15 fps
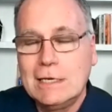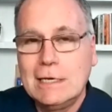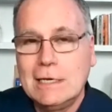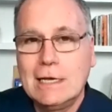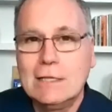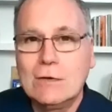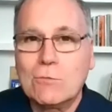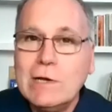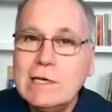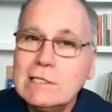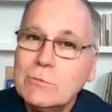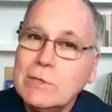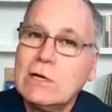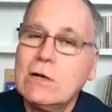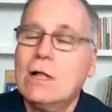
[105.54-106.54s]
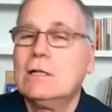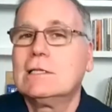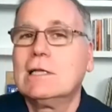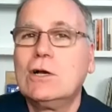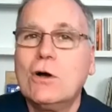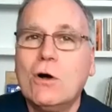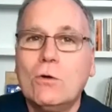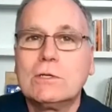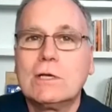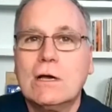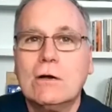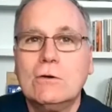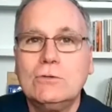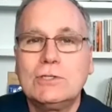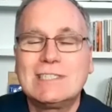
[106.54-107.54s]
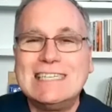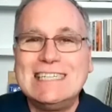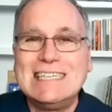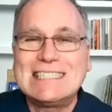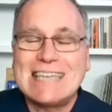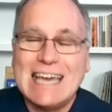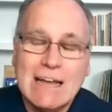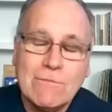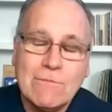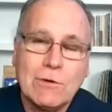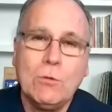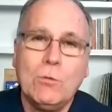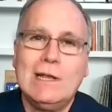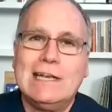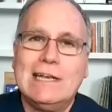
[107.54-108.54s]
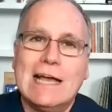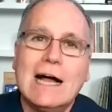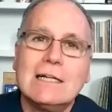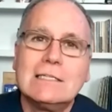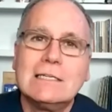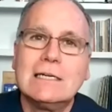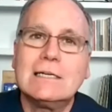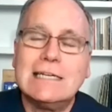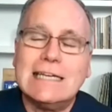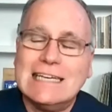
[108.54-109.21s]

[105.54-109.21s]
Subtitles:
And the reason we call it the Gold Coast is everyone down there